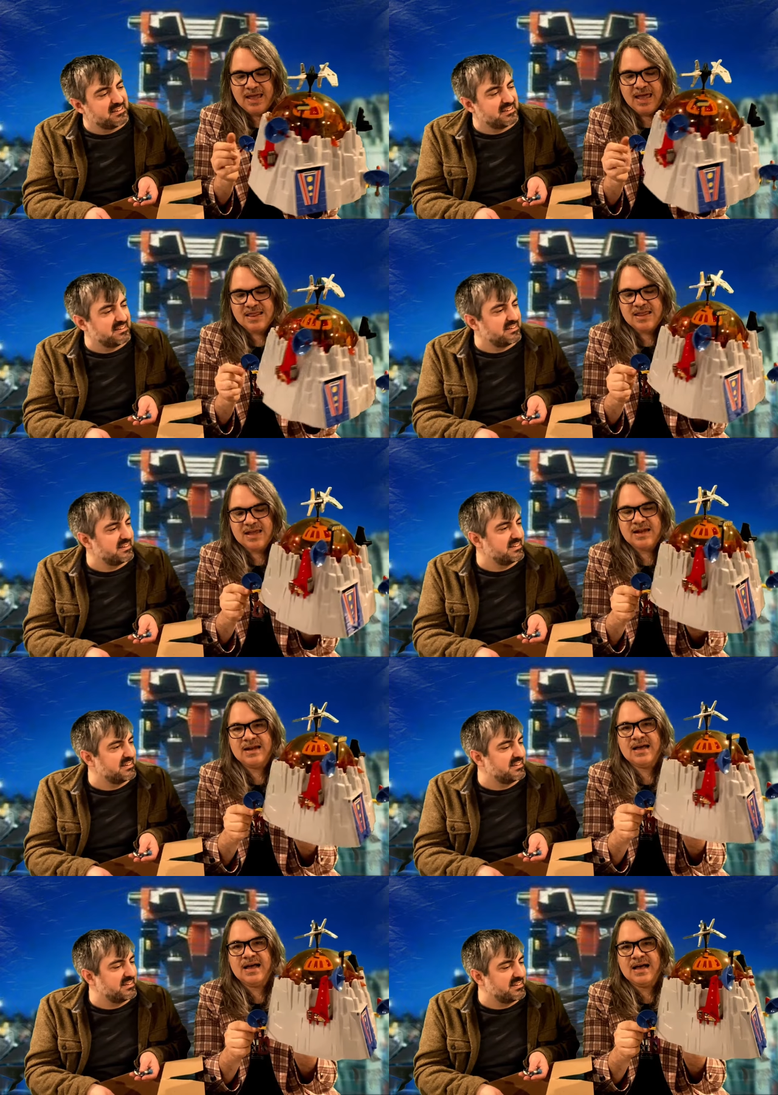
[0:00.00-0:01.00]
Speaker 1: and
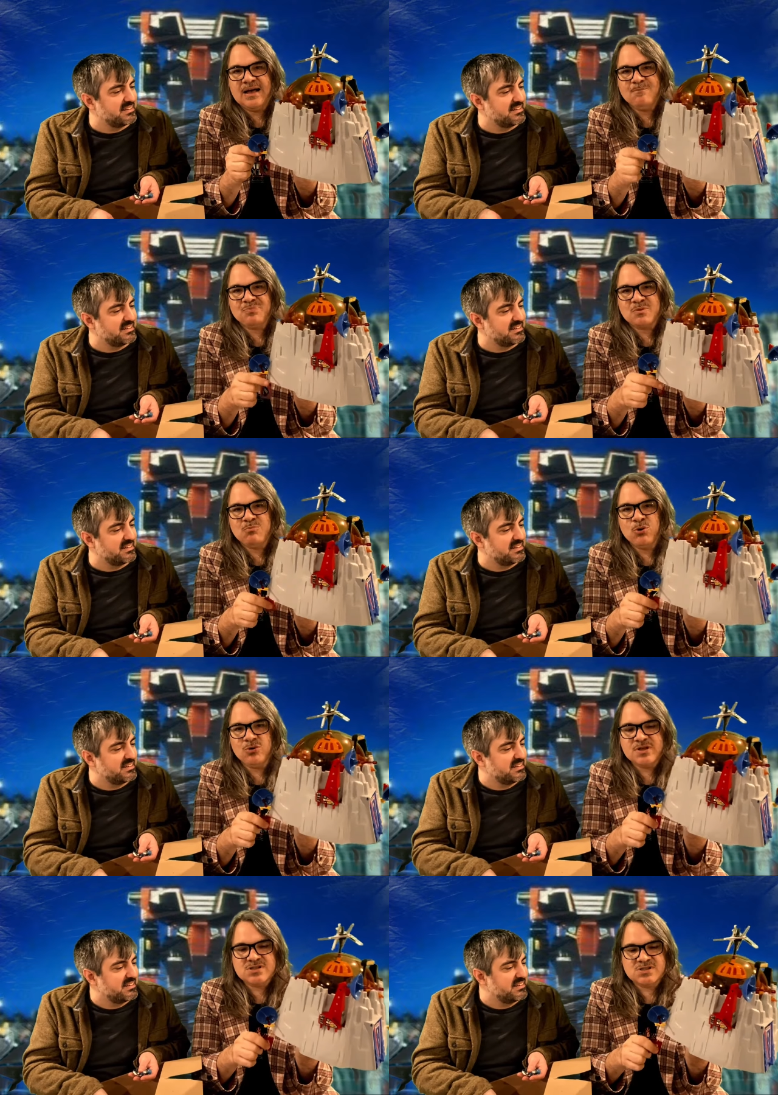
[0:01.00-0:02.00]
then um, pull
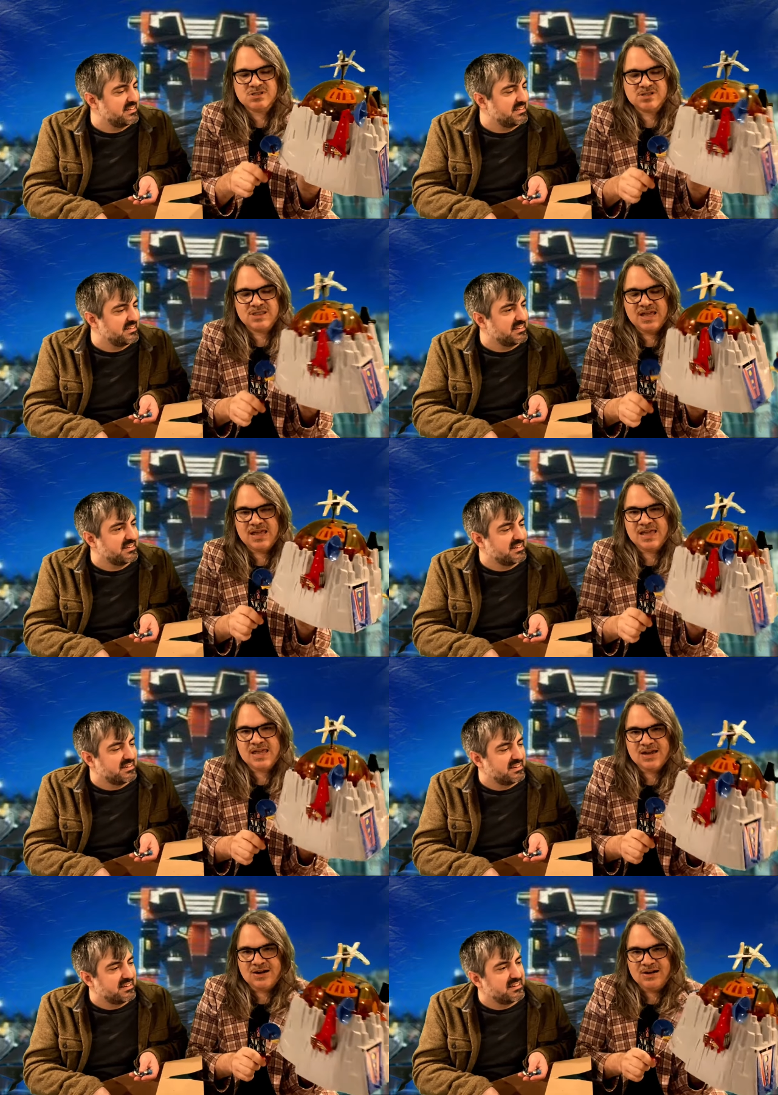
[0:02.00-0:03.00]
this thing
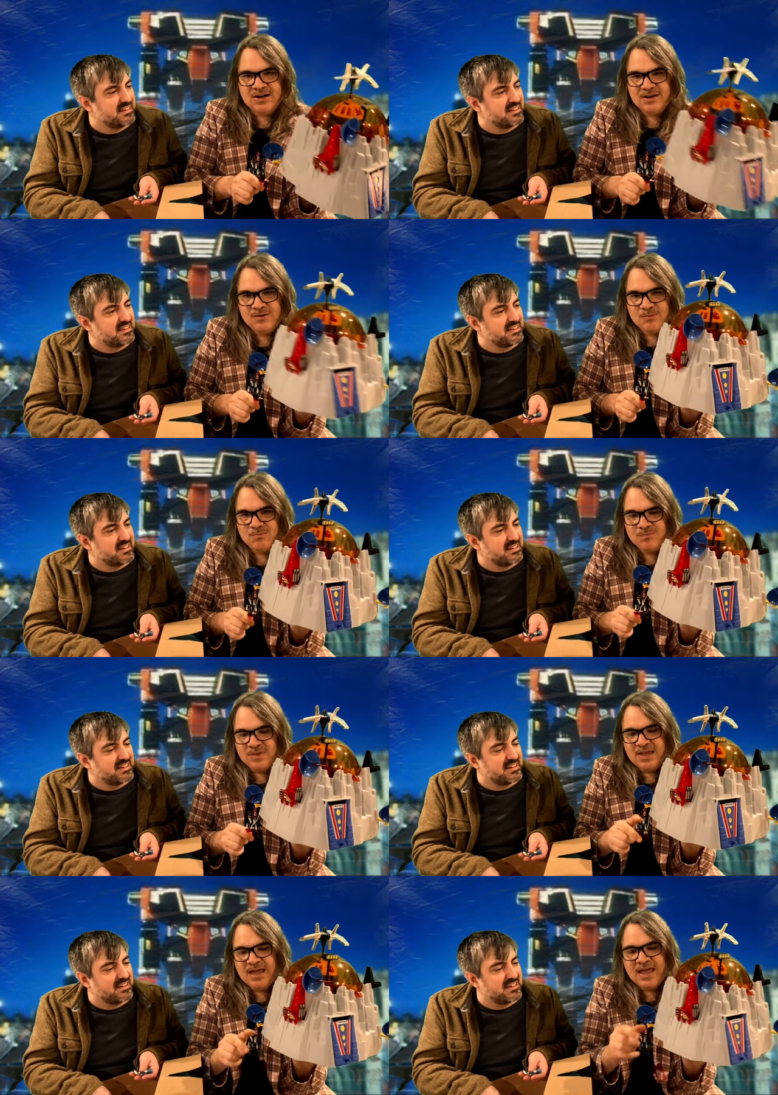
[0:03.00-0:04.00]
here.
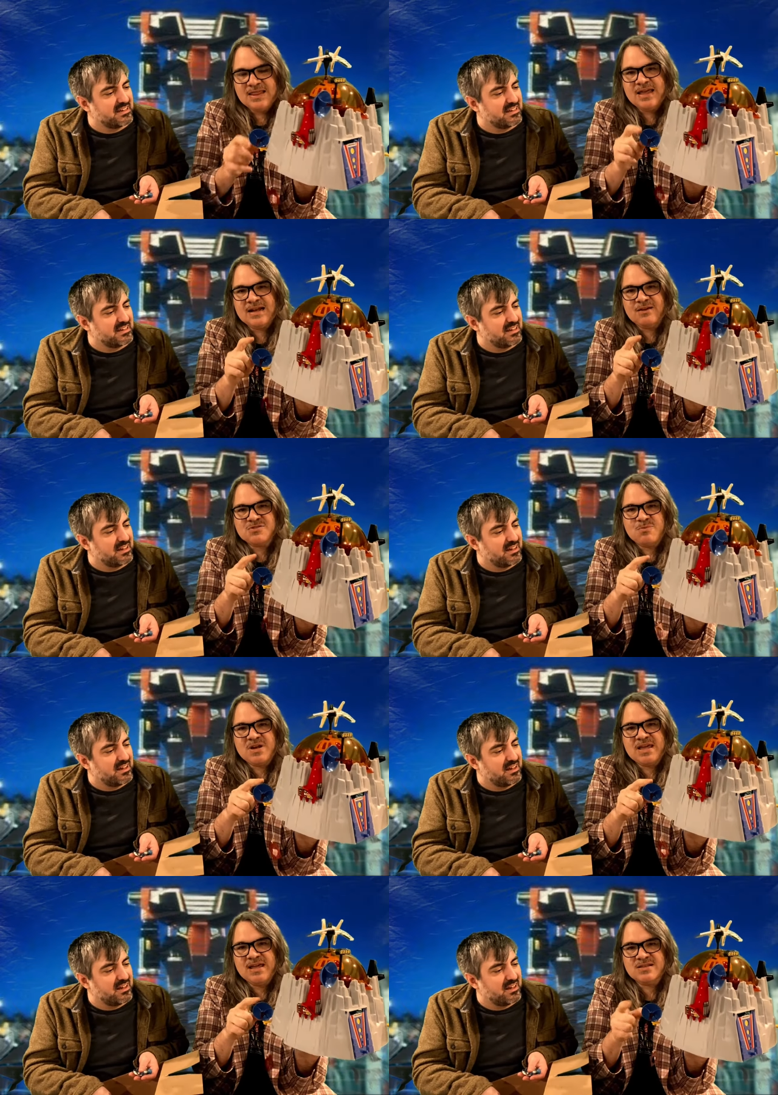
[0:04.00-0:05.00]
And then if somebody
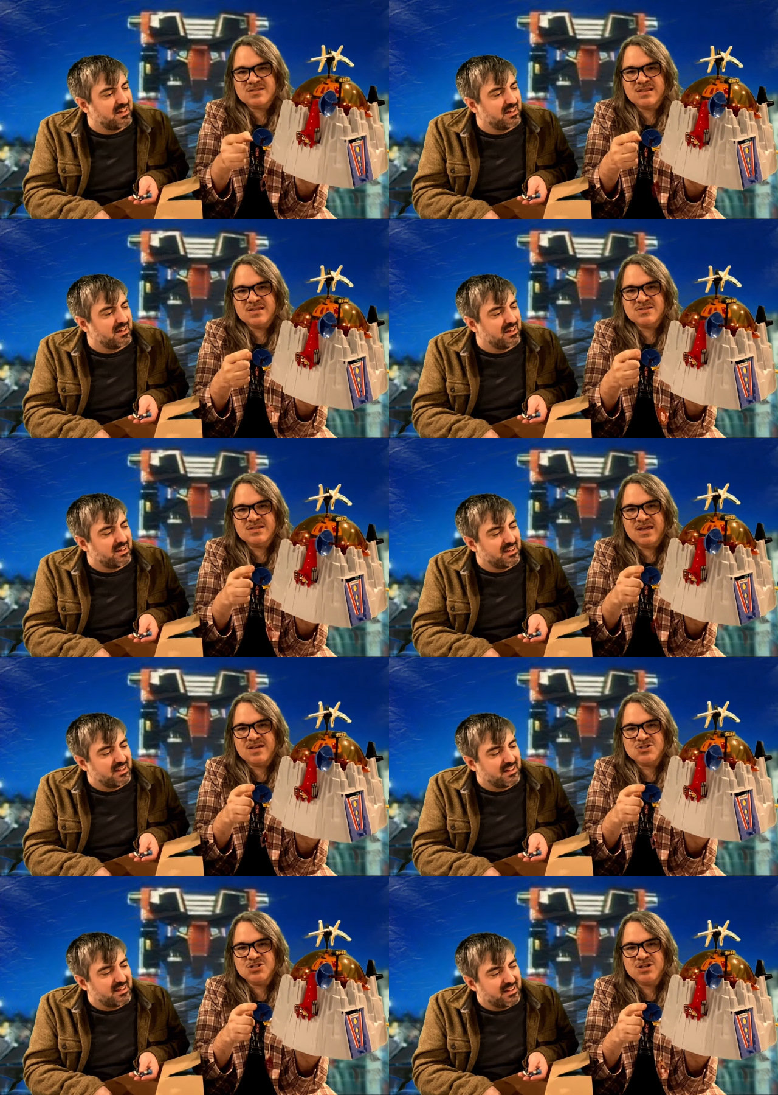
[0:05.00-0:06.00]
hits this
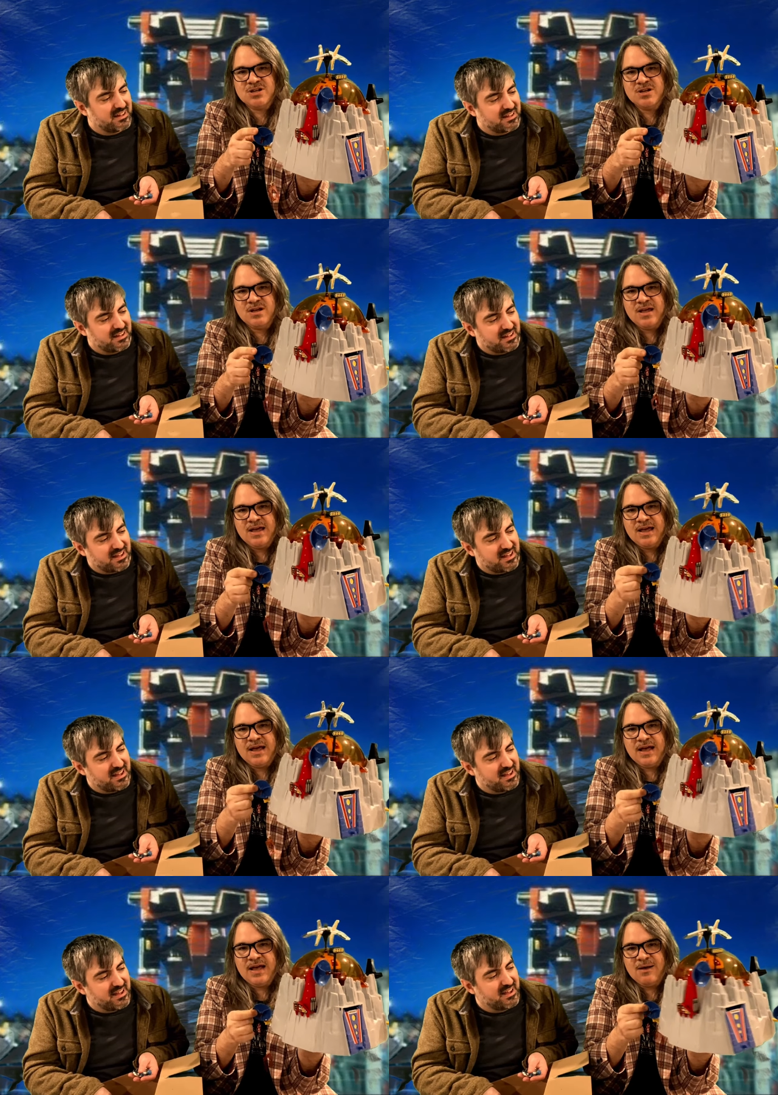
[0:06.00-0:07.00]
dish,
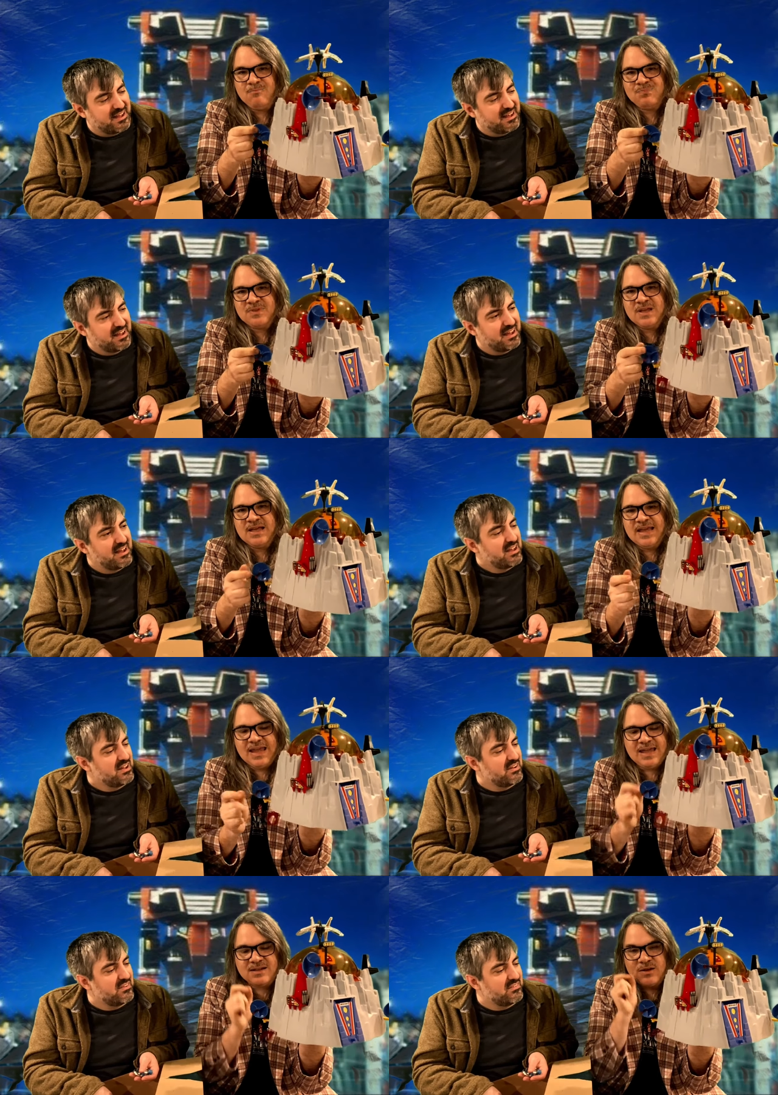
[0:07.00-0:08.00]
uh,
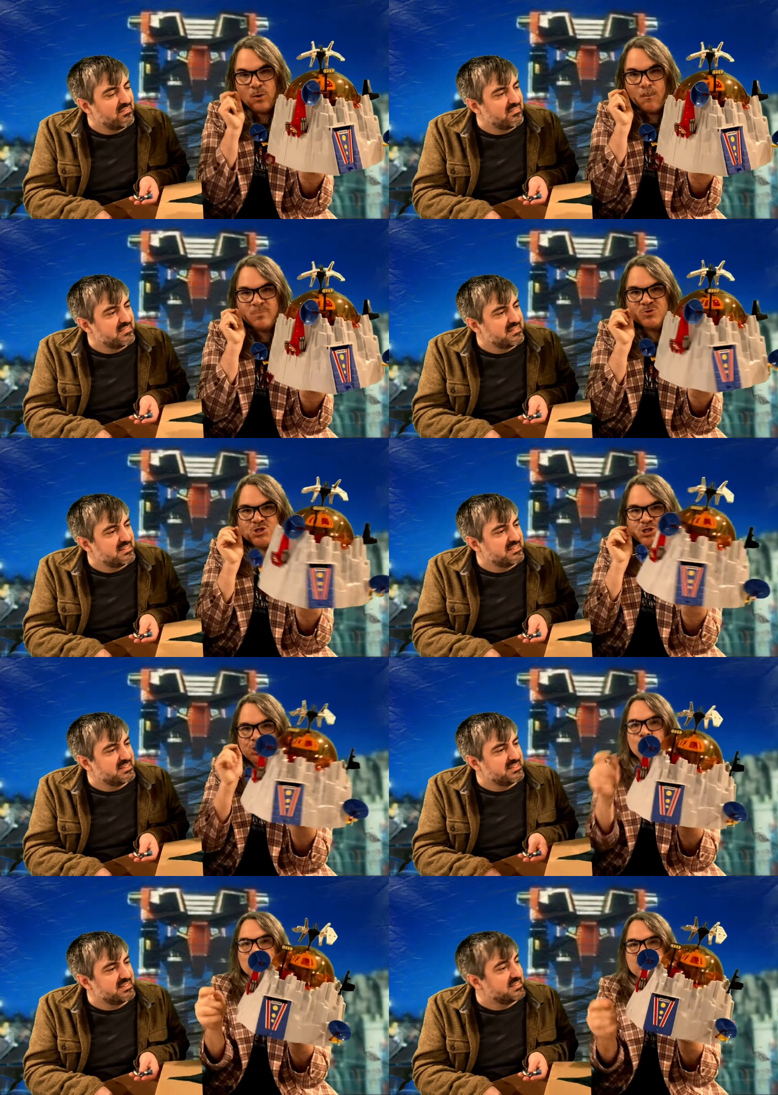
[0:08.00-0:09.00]
it
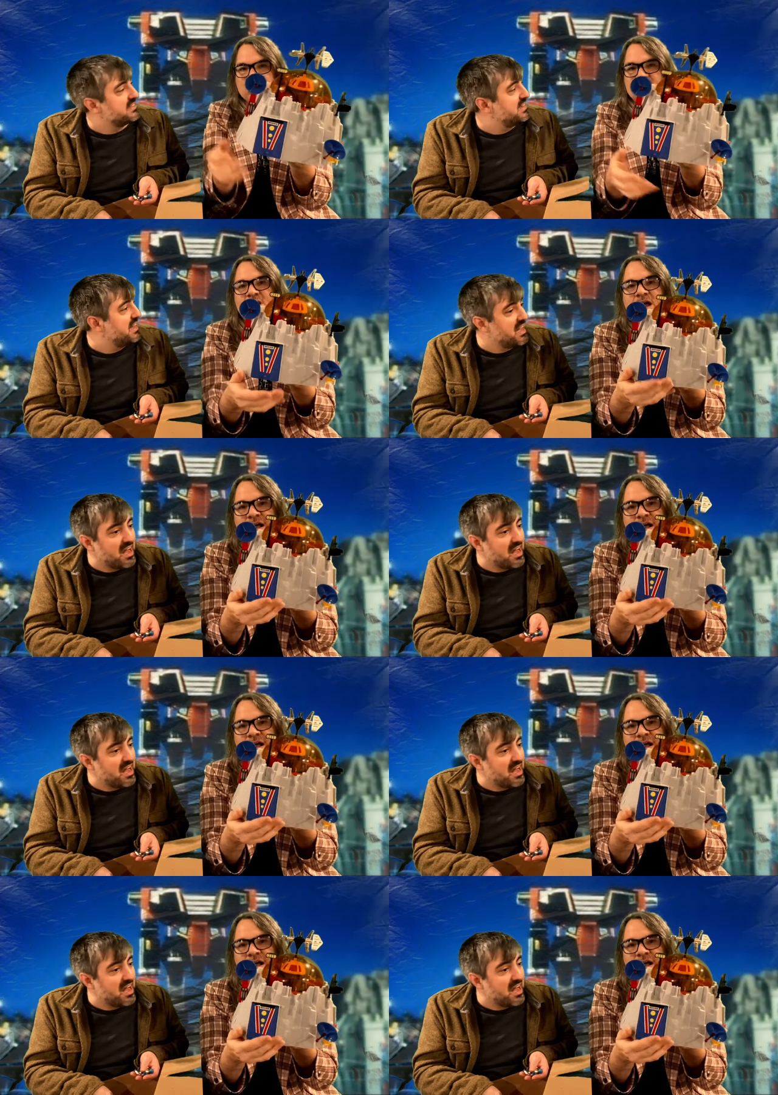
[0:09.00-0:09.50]
shoots